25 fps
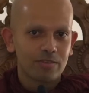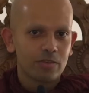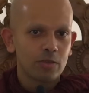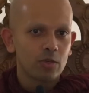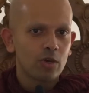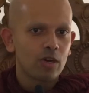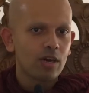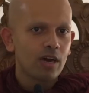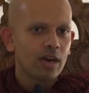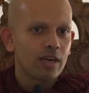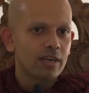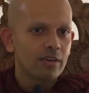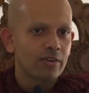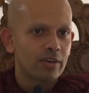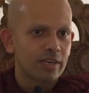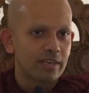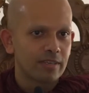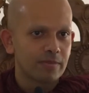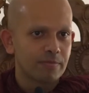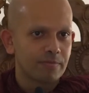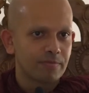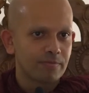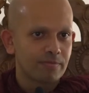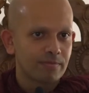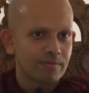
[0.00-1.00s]
You're
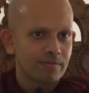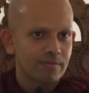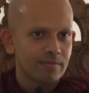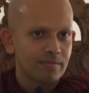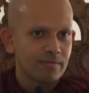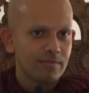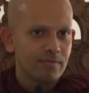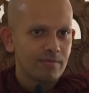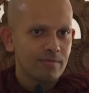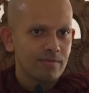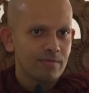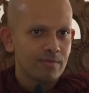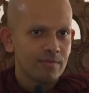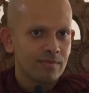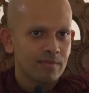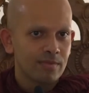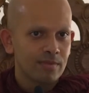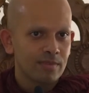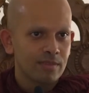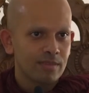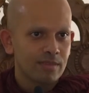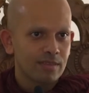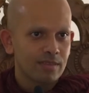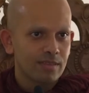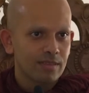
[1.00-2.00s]
hungry.
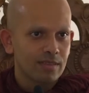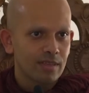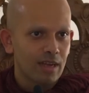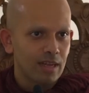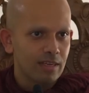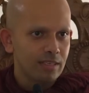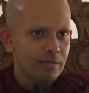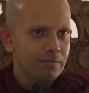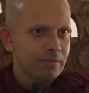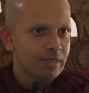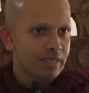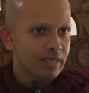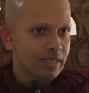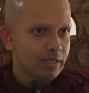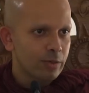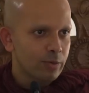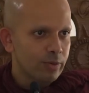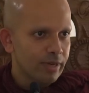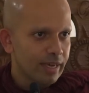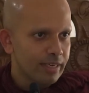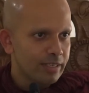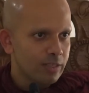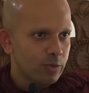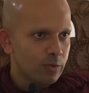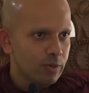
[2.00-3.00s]
Ultimately,
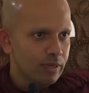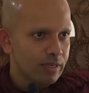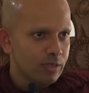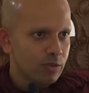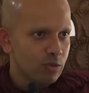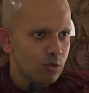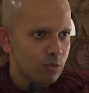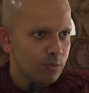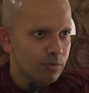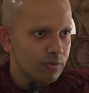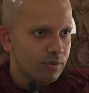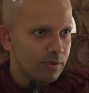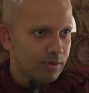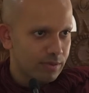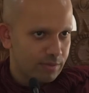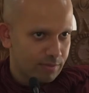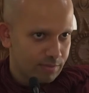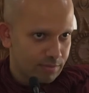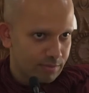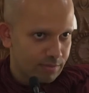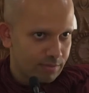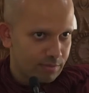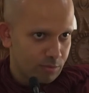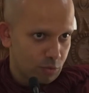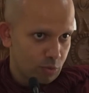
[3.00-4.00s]
you get to eat Rupa
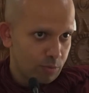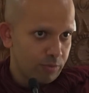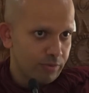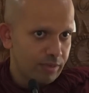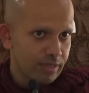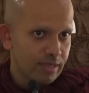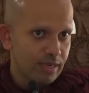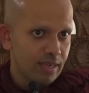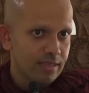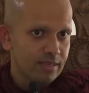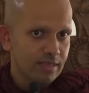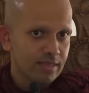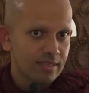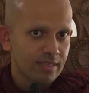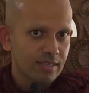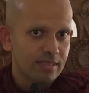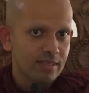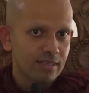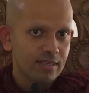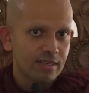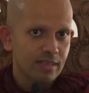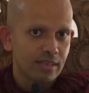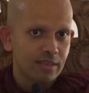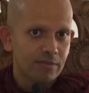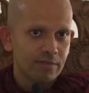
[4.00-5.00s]
Vedana Sanya
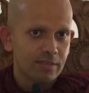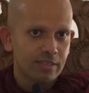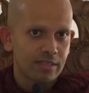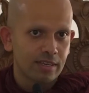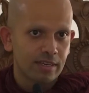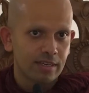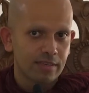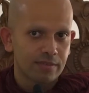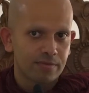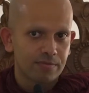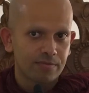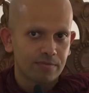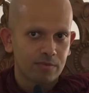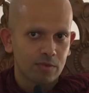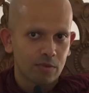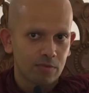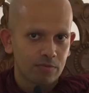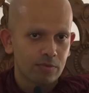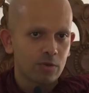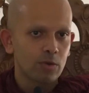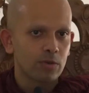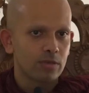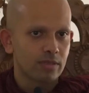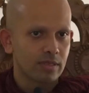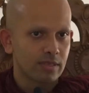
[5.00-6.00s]
Sankara Vijnana.
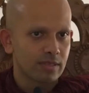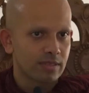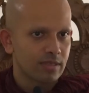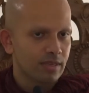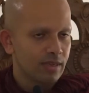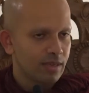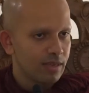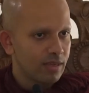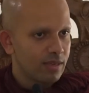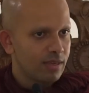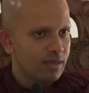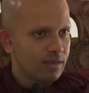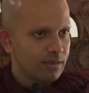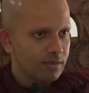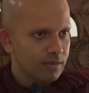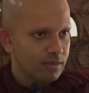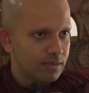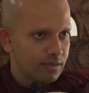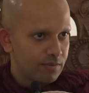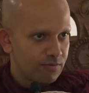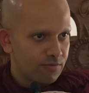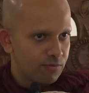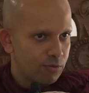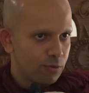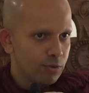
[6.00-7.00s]
Of course, it's
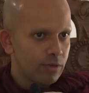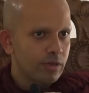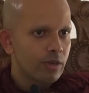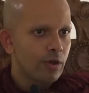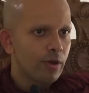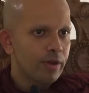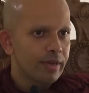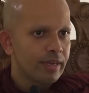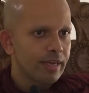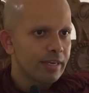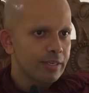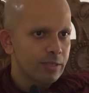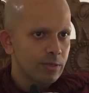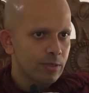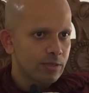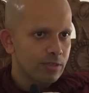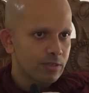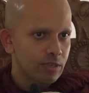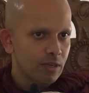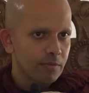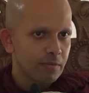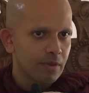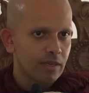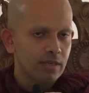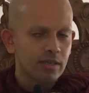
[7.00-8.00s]
food going into your
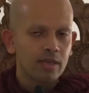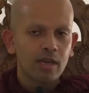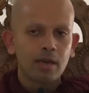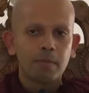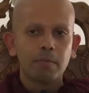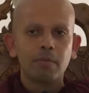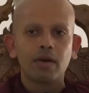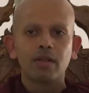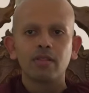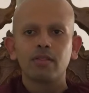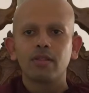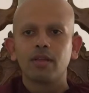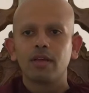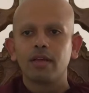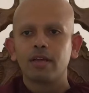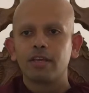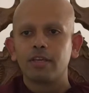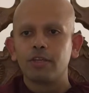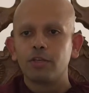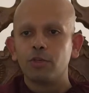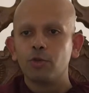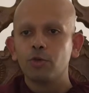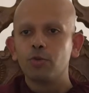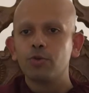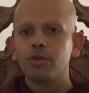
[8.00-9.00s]
stomach, but
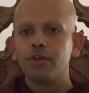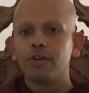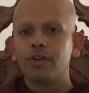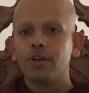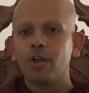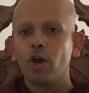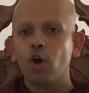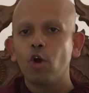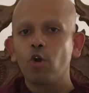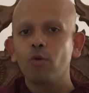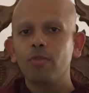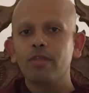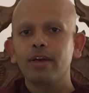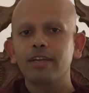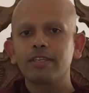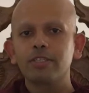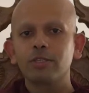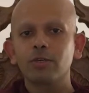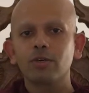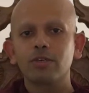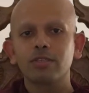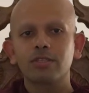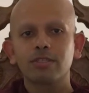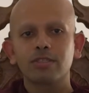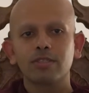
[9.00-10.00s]
you know that
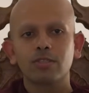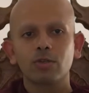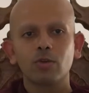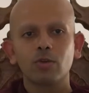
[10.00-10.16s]
your